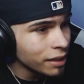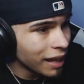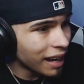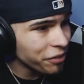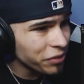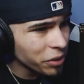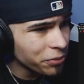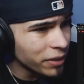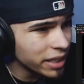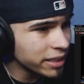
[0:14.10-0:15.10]
I Feel
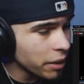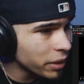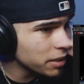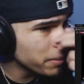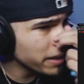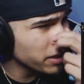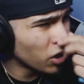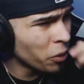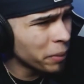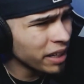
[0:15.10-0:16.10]
Funny, directed by
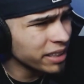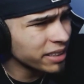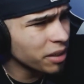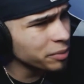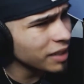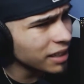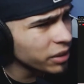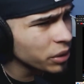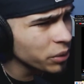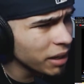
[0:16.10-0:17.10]
Cole Bennett. You know what I'm saying?
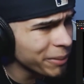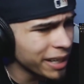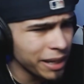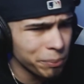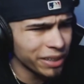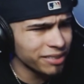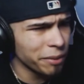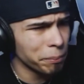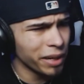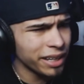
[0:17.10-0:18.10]
Lyrical Lemonade, but it's
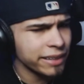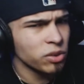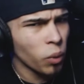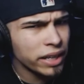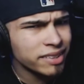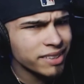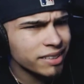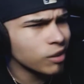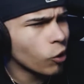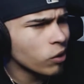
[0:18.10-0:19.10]
1:26
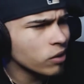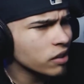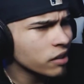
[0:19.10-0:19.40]
long.